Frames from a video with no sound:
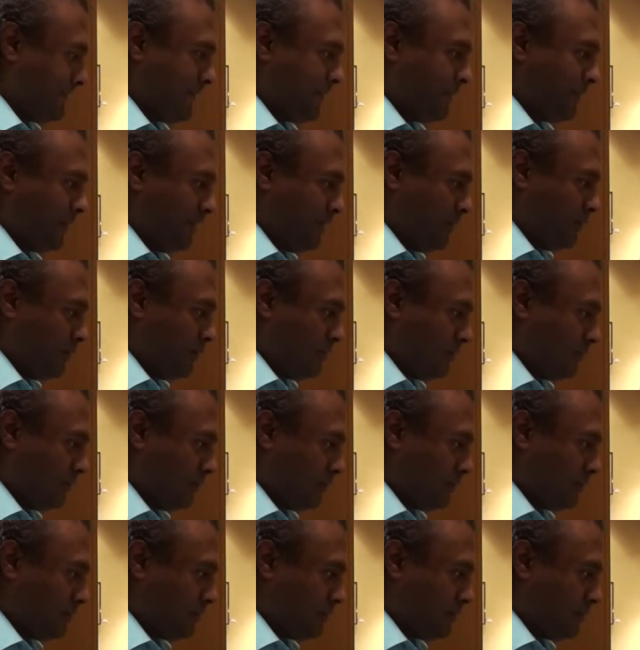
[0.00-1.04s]

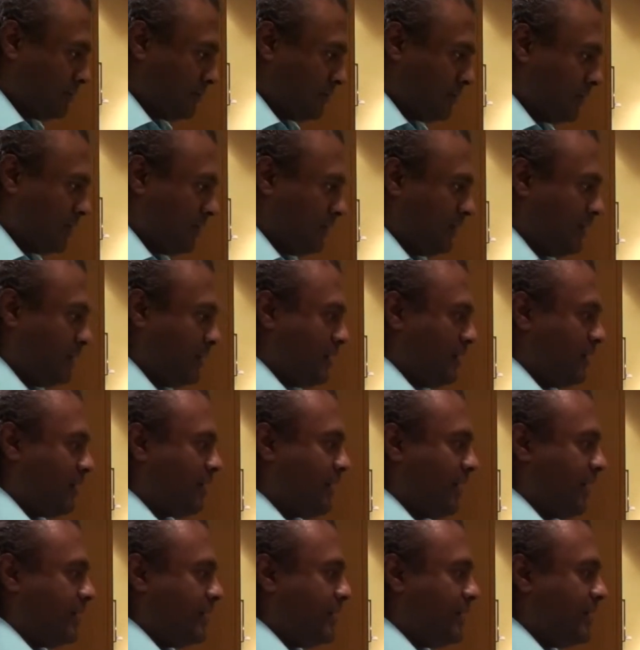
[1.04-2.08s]
All
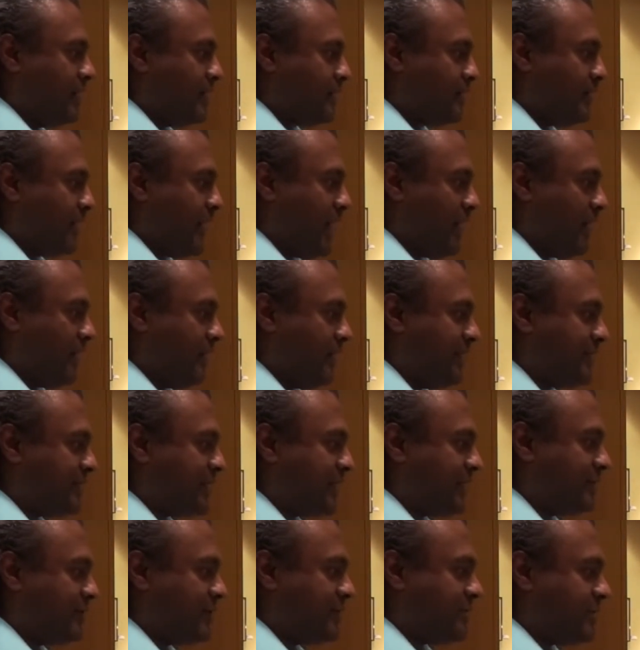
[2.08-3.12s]
right, so now
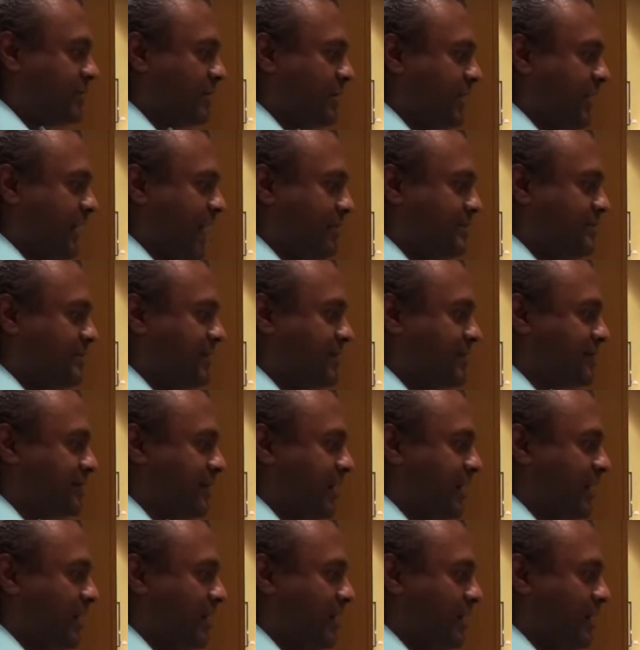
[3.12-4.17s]
instead of returning empty
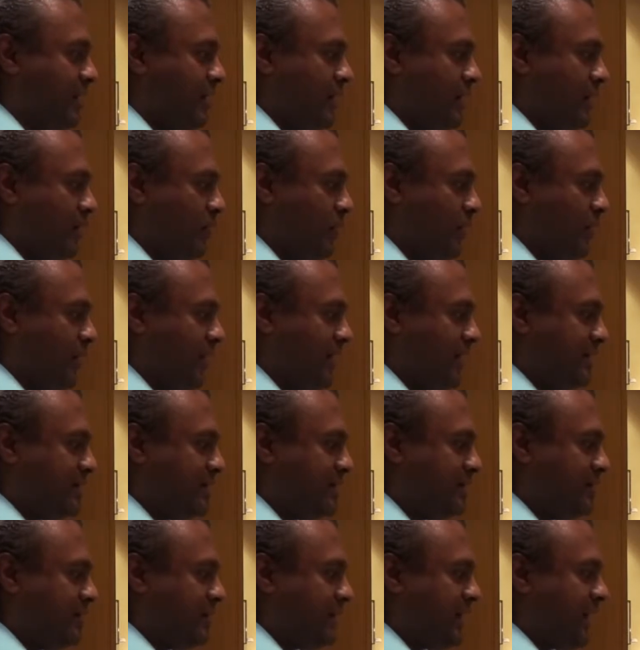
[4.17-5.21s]
string, what do I need to
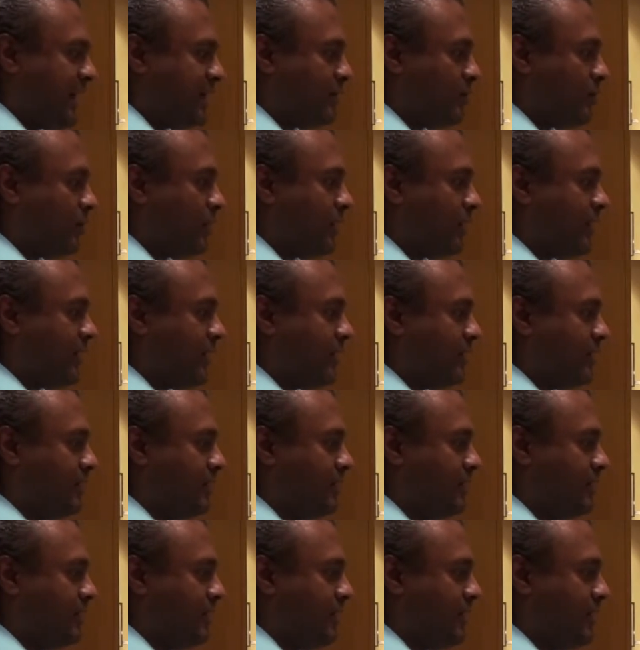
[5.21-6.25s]
do to get it working?
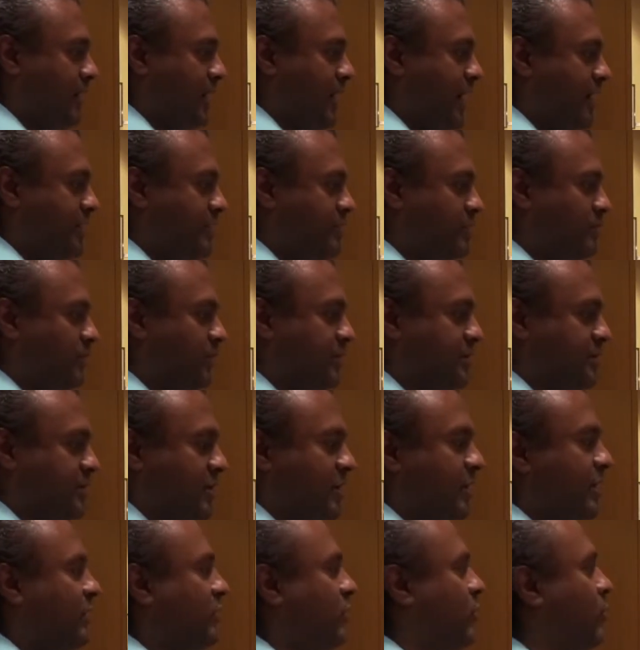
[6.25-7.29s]
I do
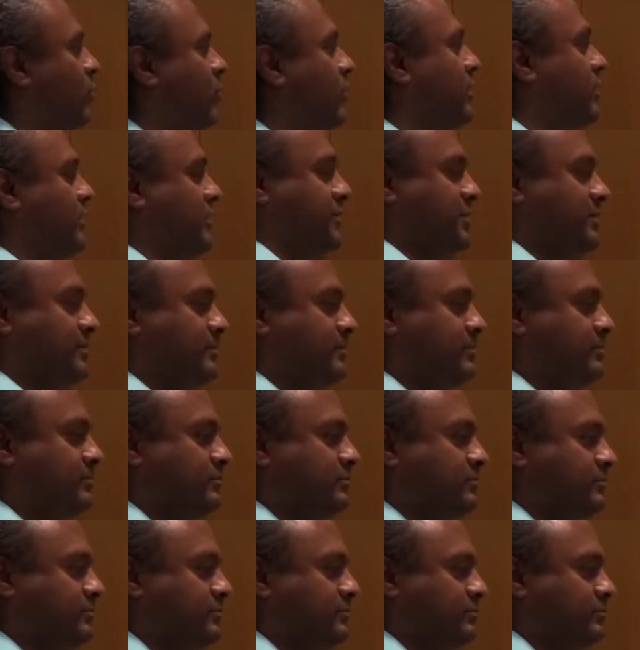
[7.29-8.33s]
return hello world.
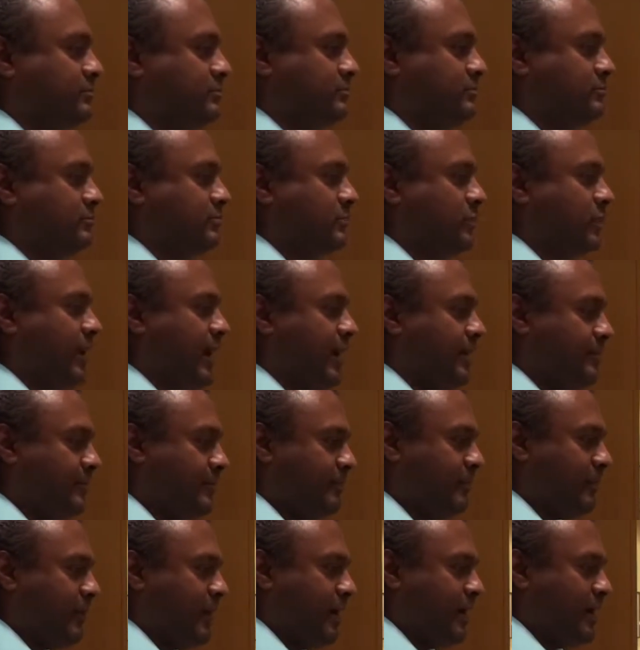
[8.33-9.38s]
Okay,
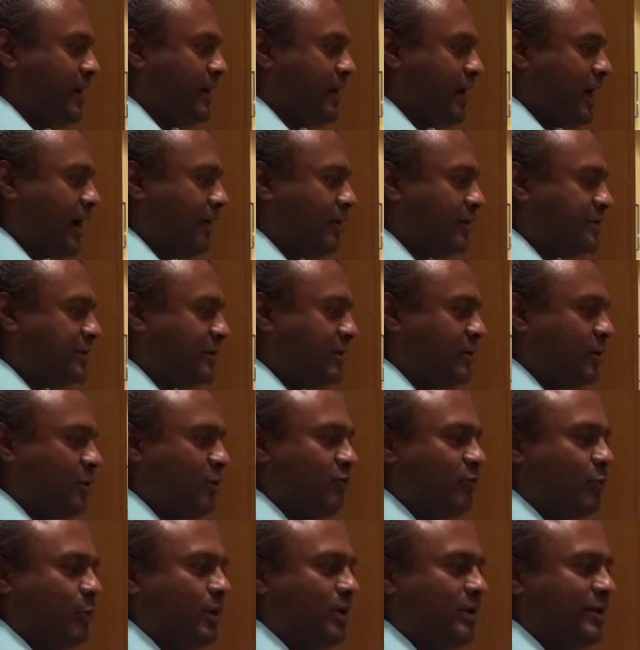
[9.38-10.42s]
I return hello
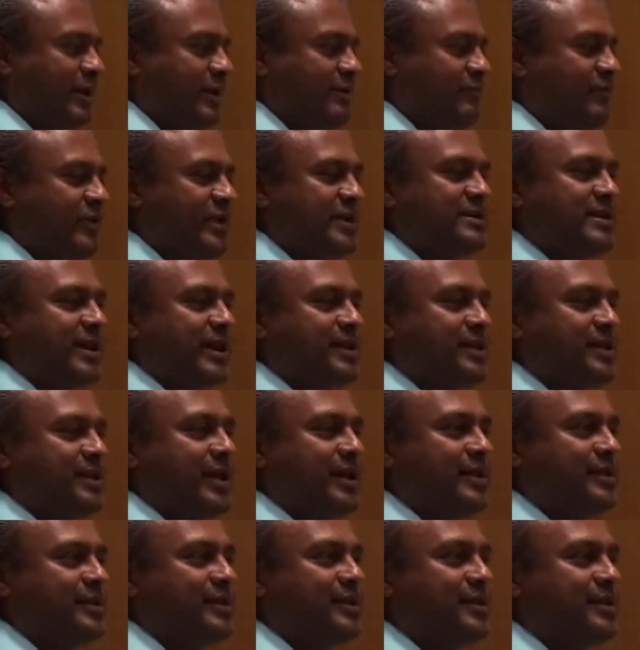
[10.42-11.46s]
world, infinite test
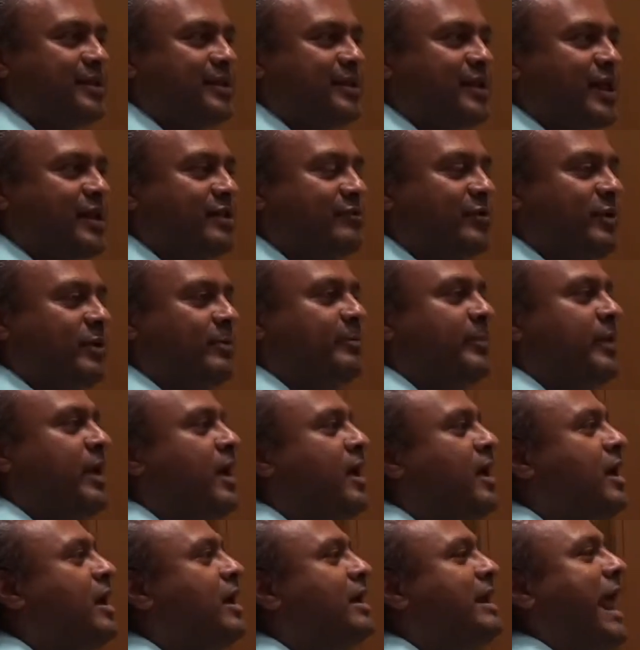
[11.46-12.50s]
says it's successful.
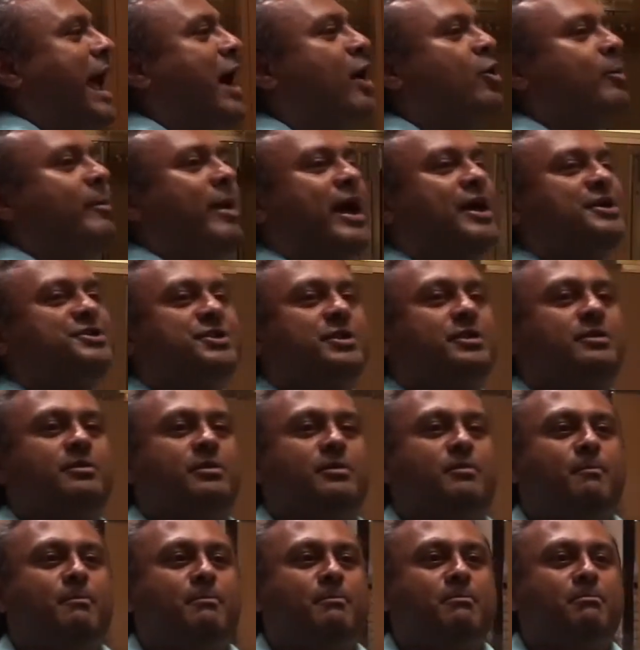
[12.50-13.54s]
Now imagine
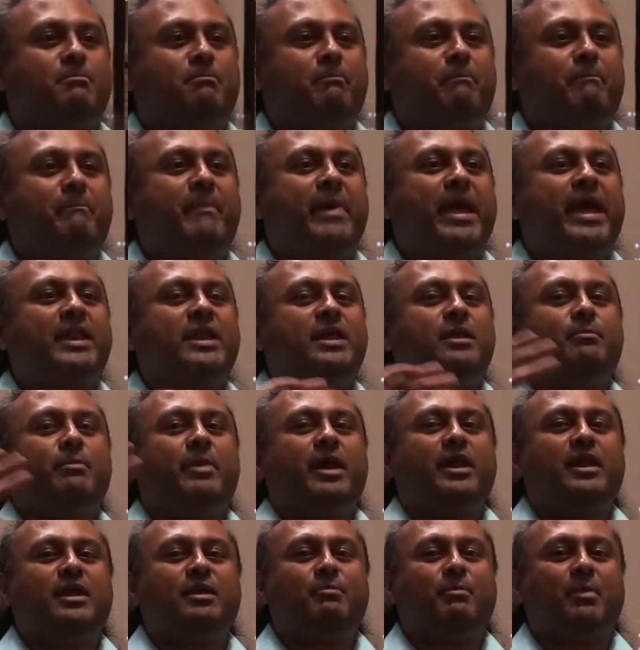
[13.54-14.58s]

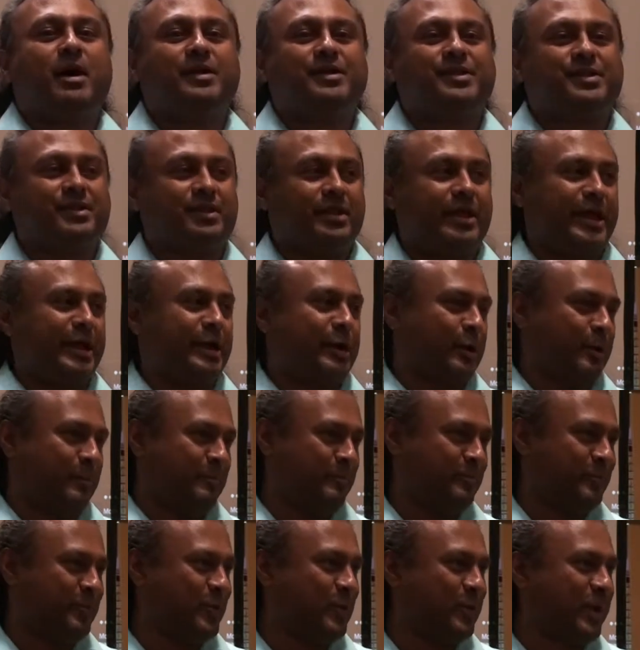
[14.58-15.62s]
many months later,
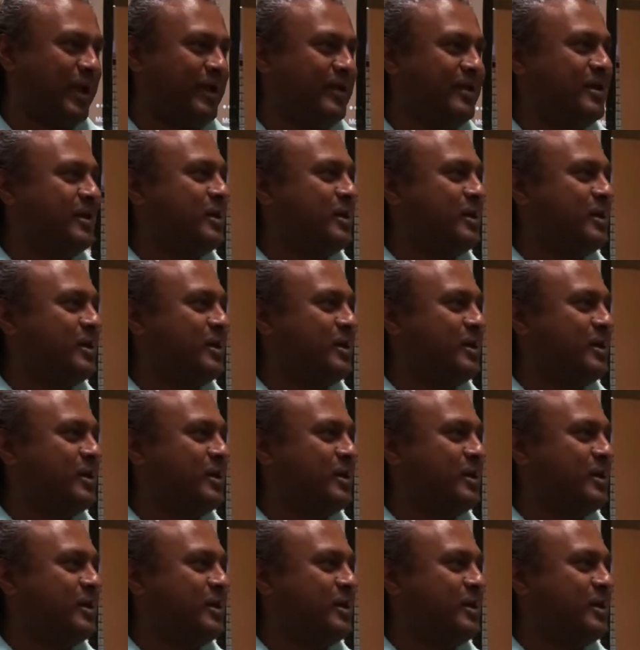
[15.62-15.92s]
okay?